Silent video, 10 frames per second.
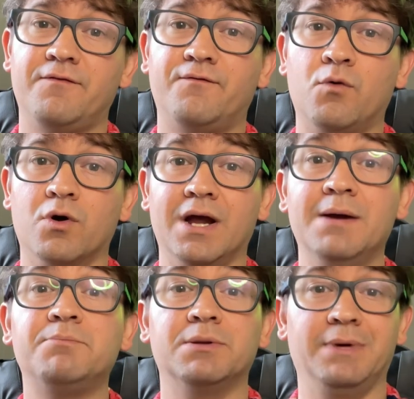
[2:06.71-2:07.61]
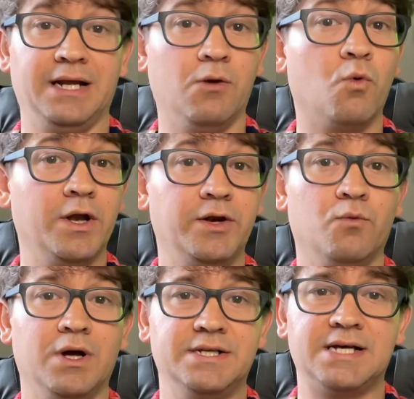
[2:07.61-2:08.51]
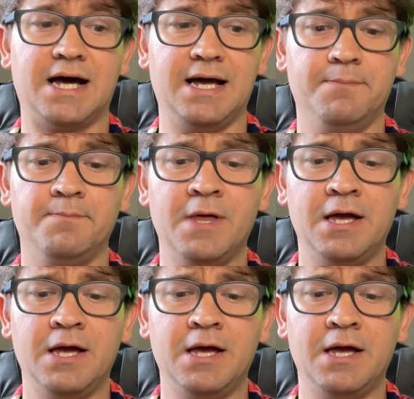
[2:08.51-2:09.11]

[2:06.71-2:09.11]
for implementing one-to-one time.